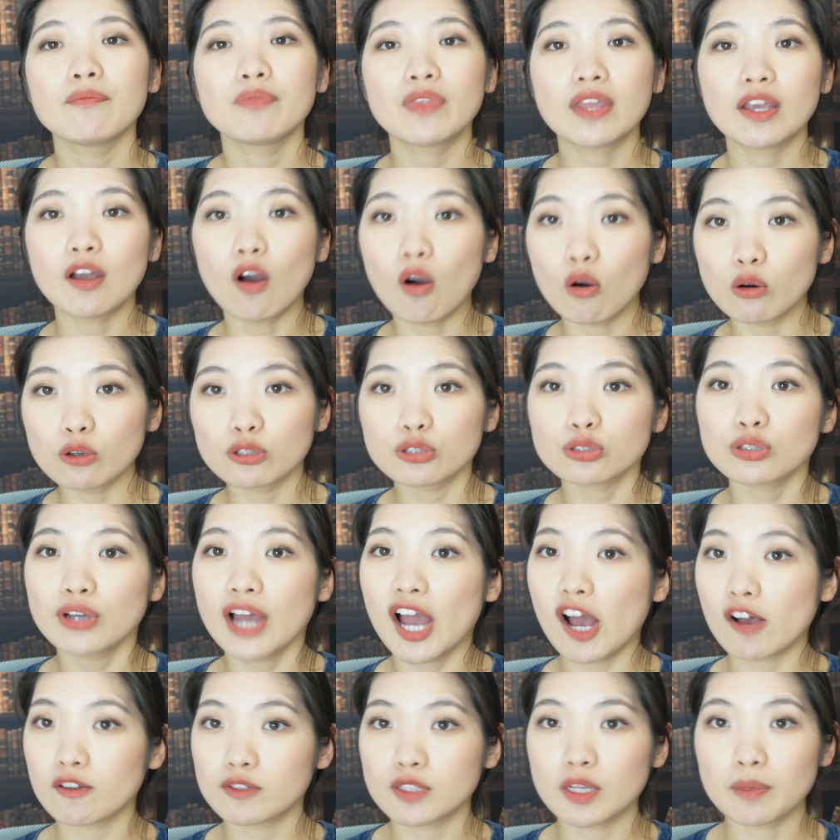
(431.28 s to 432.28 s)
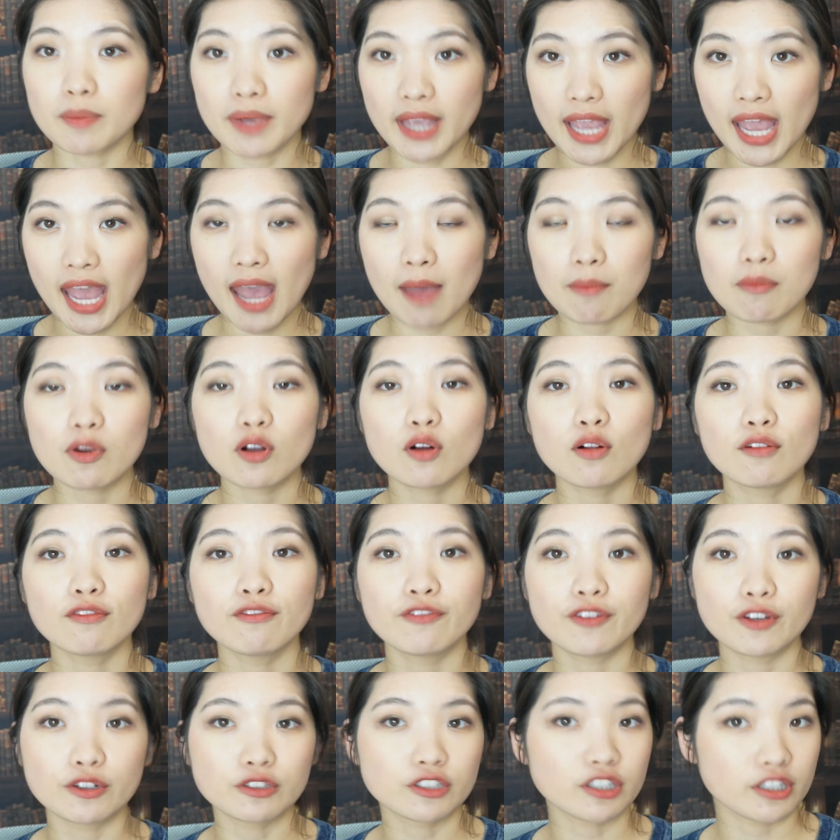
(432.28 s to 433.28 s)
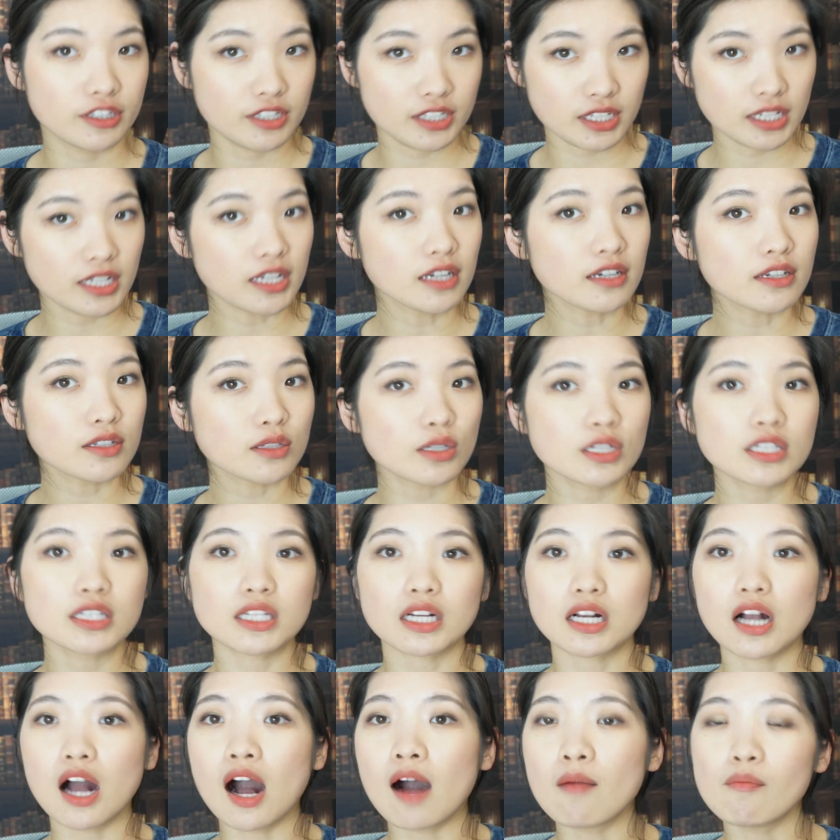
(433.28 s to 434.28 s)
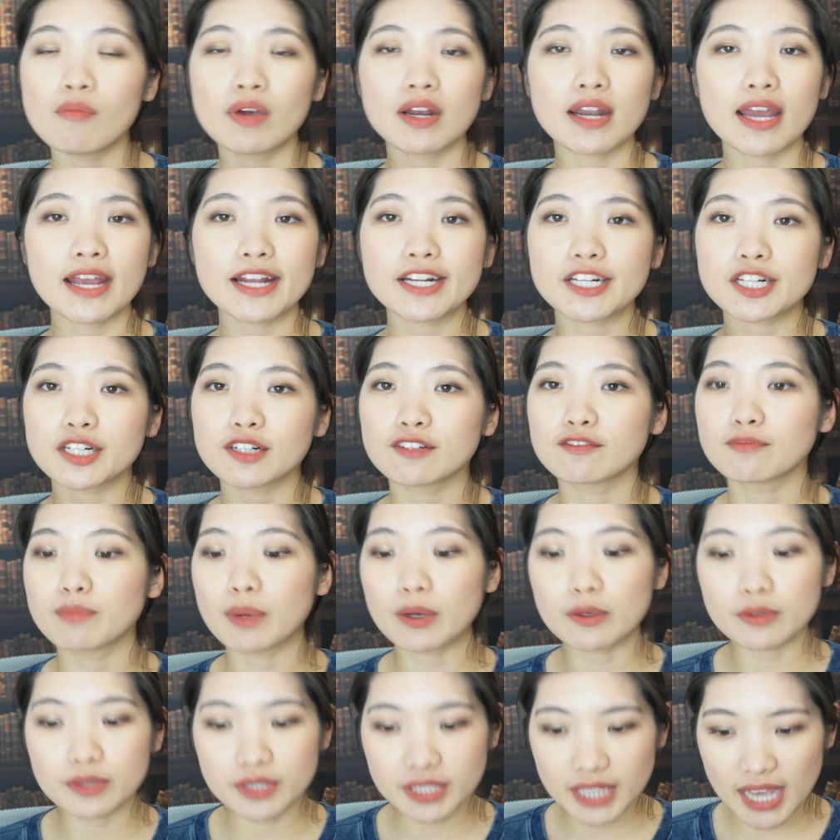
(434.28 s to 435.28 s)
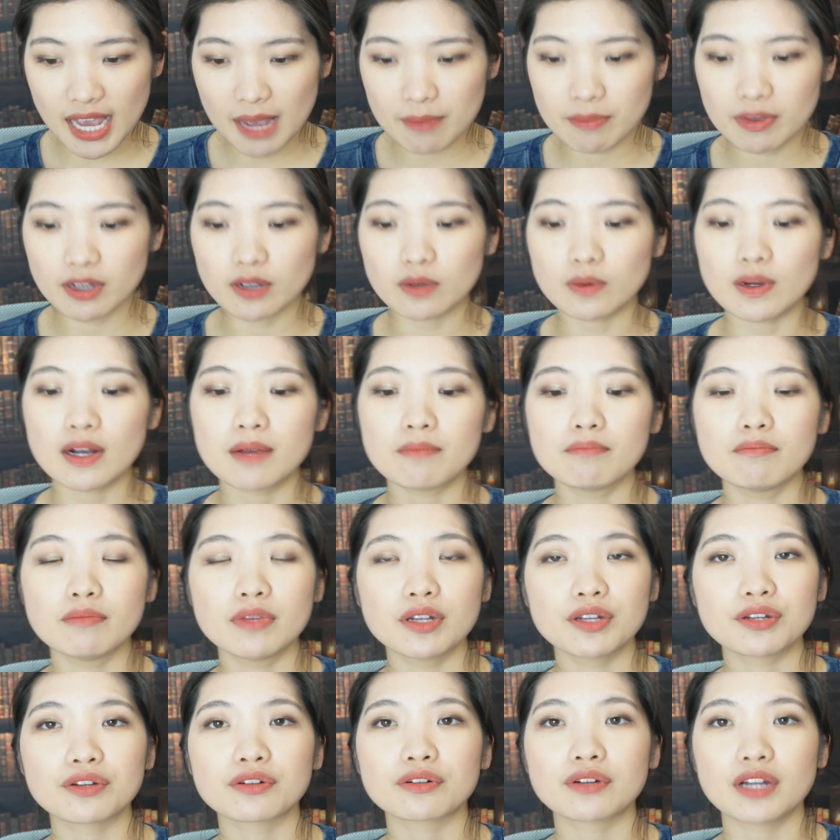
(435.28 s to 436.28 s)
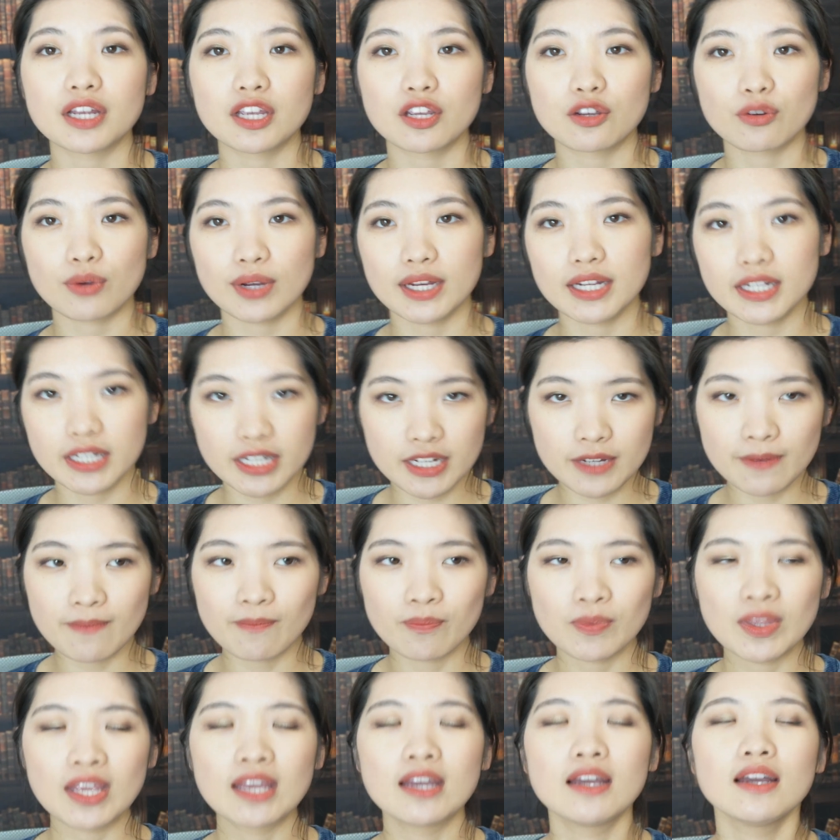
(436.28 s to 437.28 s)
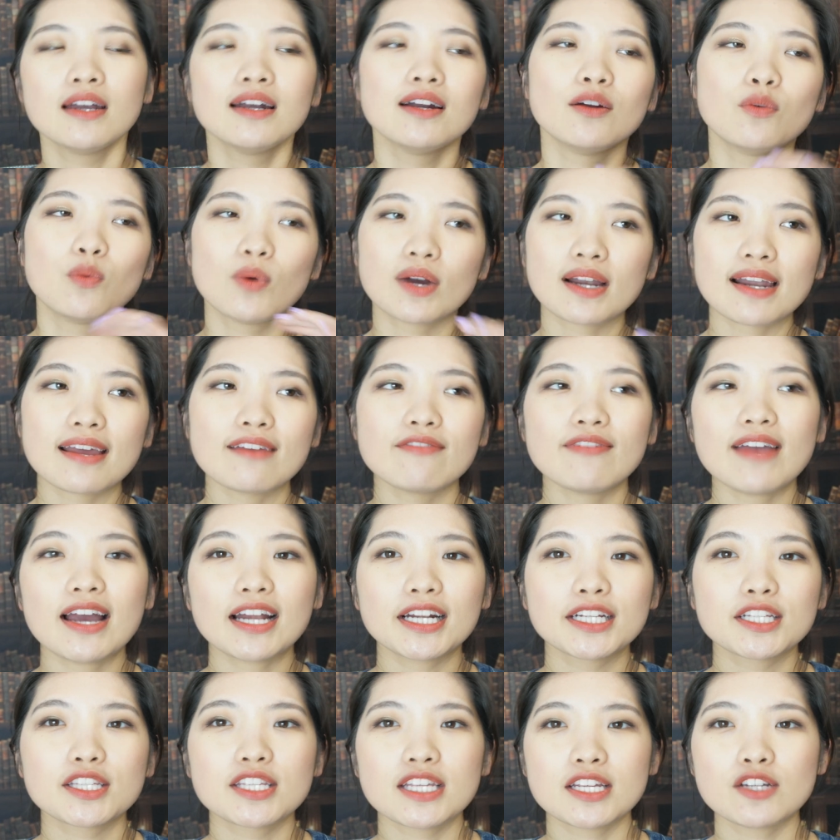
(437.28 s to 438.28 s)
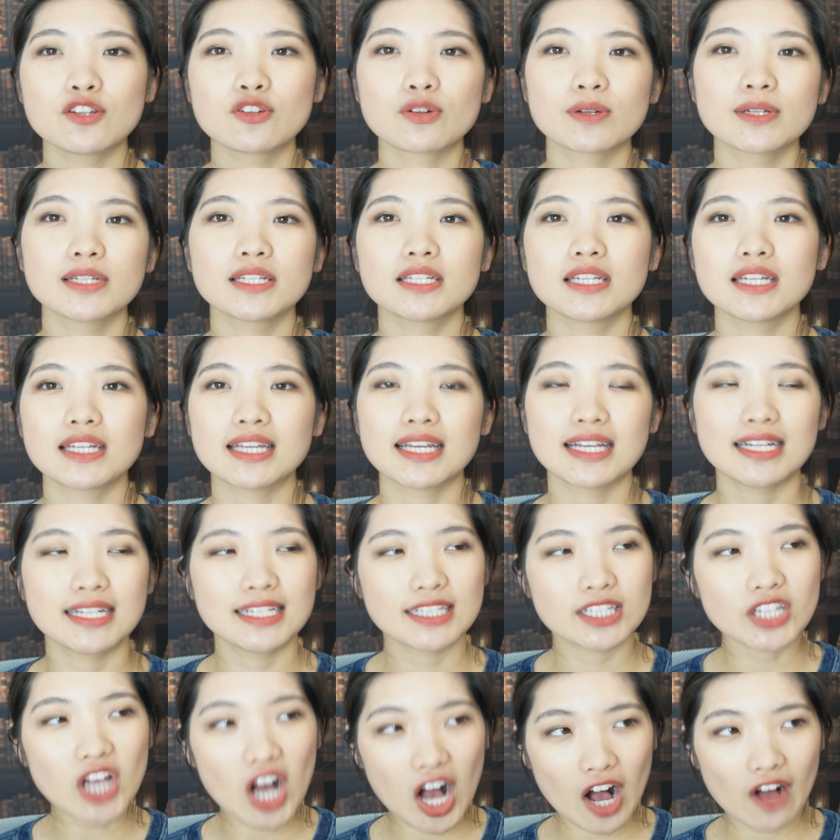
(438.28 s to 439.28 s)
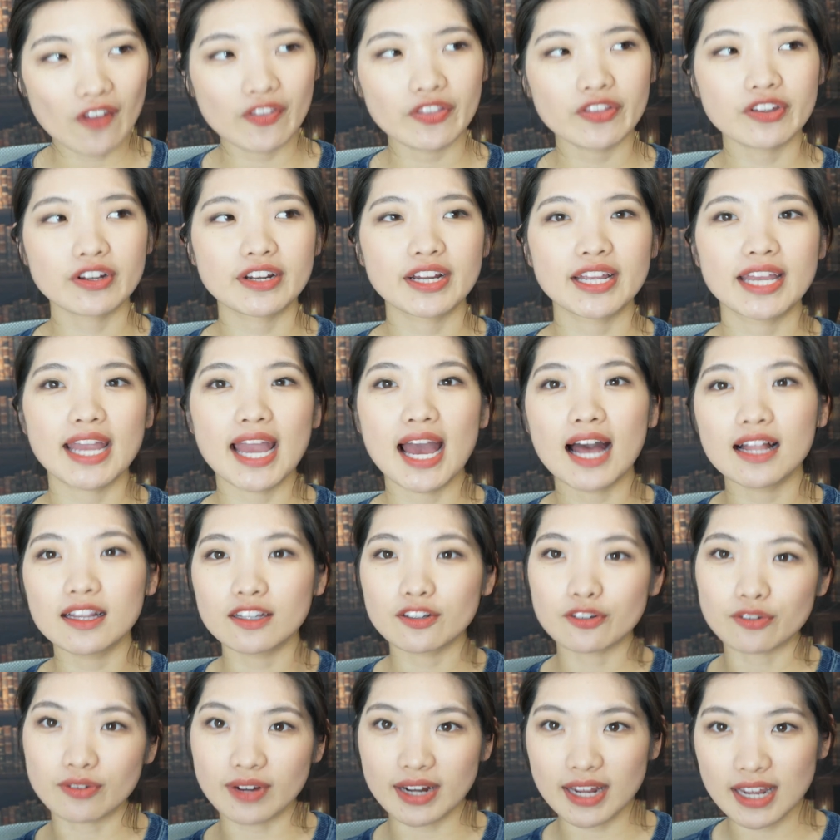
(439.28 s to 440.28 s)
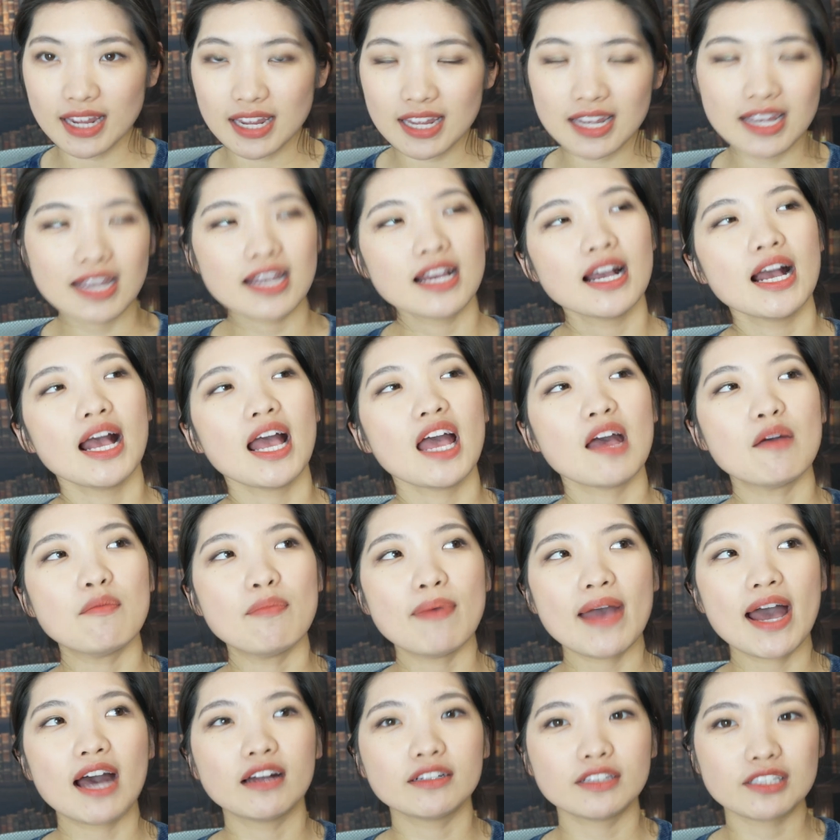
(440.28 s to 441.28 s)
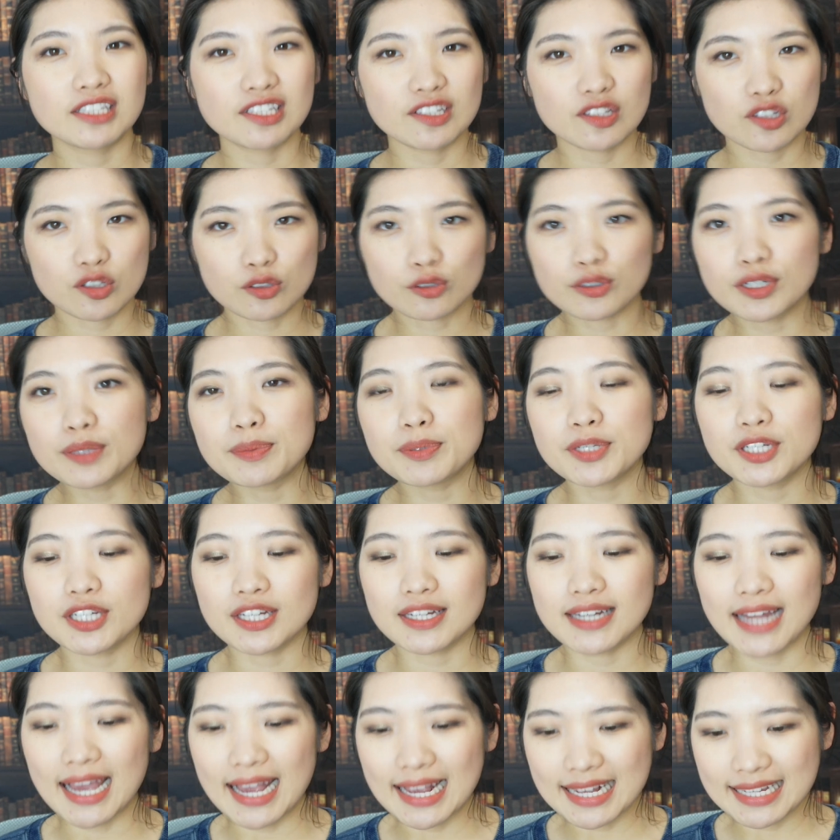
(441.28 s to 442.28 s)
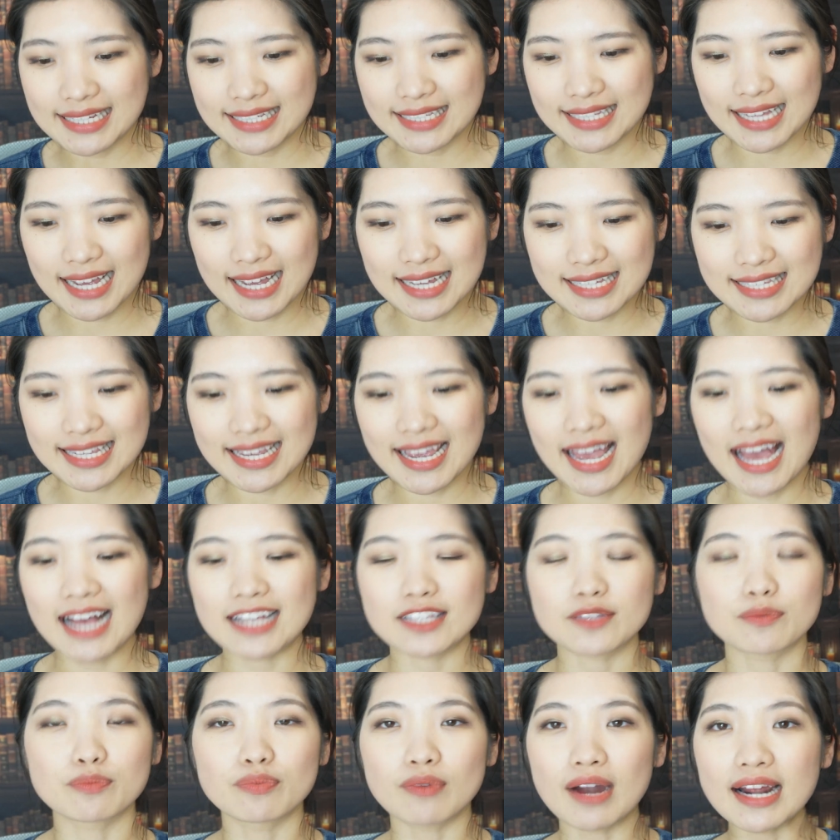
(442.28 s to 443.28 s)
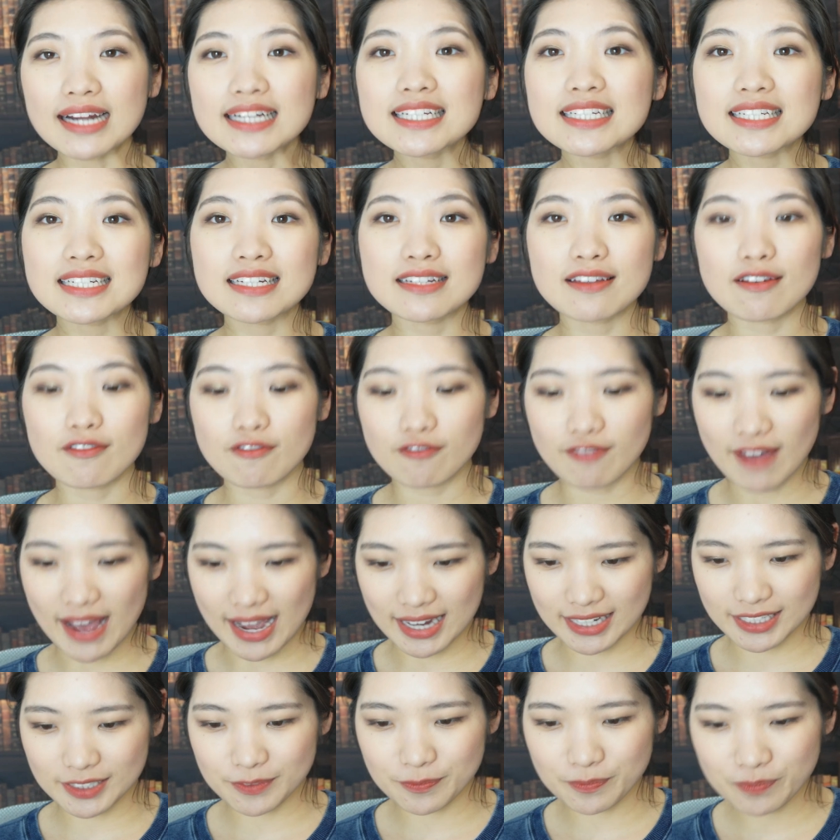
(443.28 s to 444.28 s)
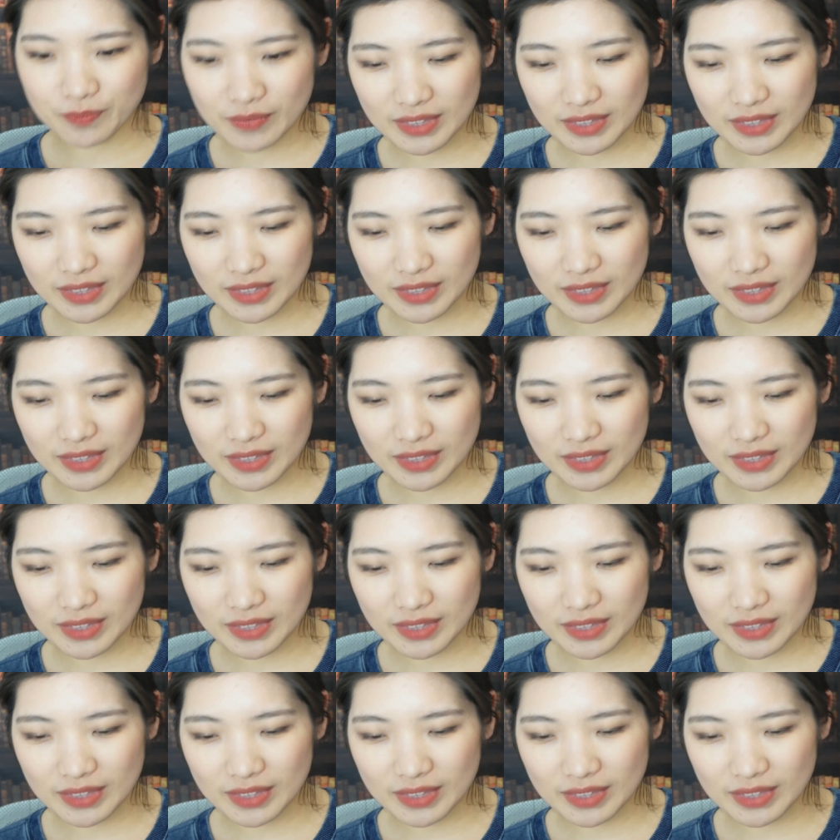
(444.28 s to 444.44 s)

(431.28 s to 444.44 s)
They also have some chemical filters here, so it's a combination of both chemical and mineral ingredient. What I found is interesting is on their gallery about the description, it says it has brightening effect.